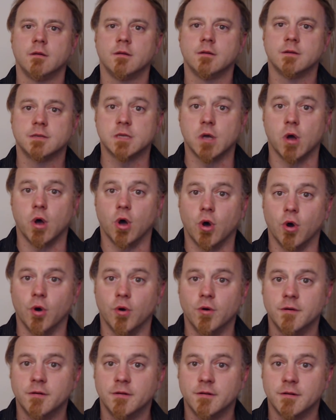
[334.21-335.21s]

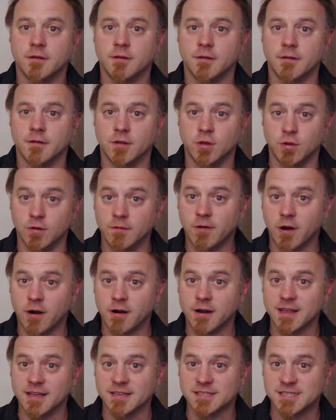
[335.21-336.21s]
So you've
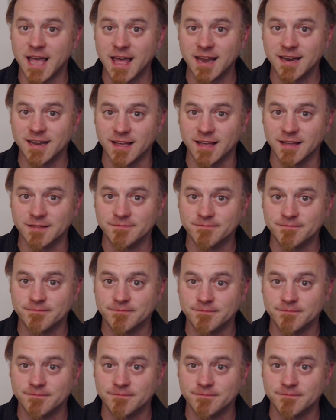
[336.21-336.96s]
already ascended.